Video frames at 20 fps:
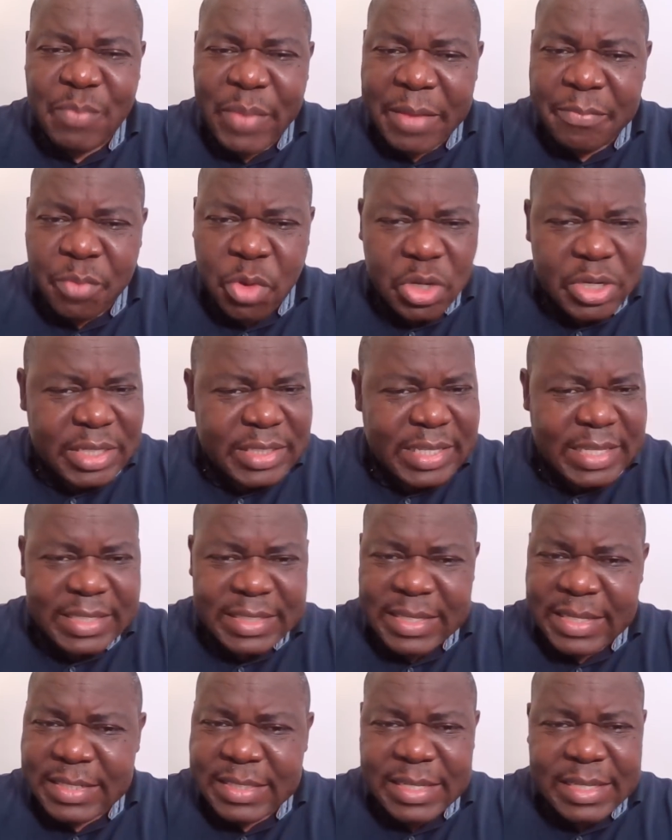my brothers and
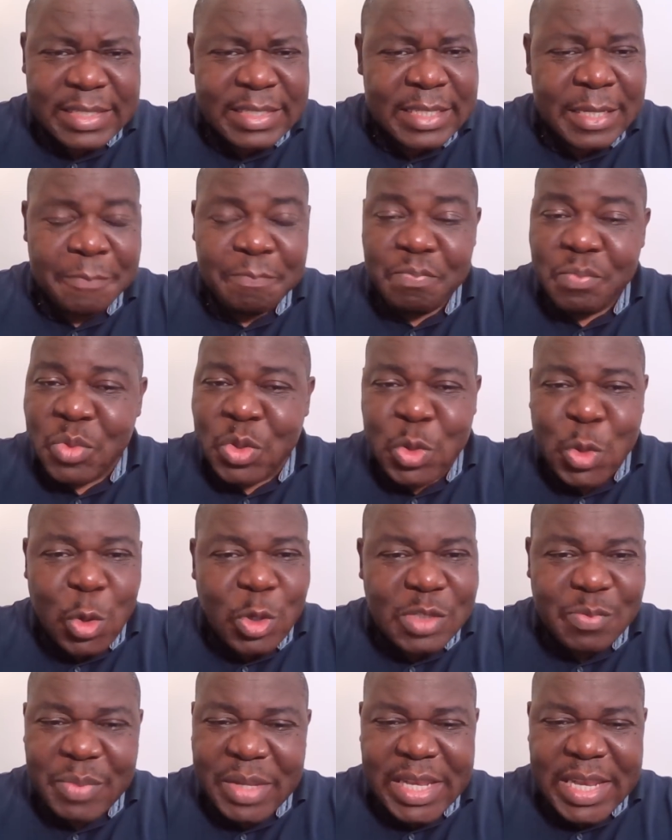sisters.
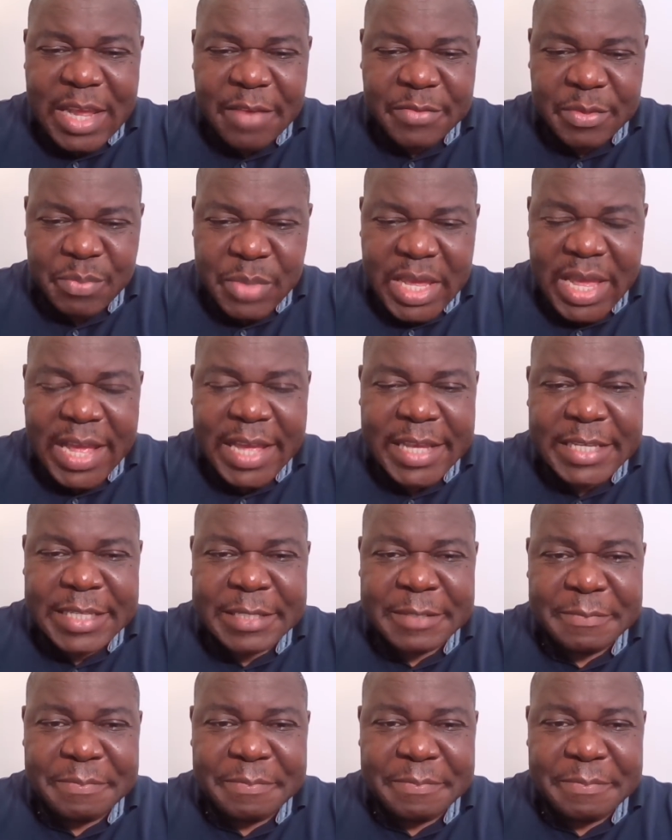Don't be left behind.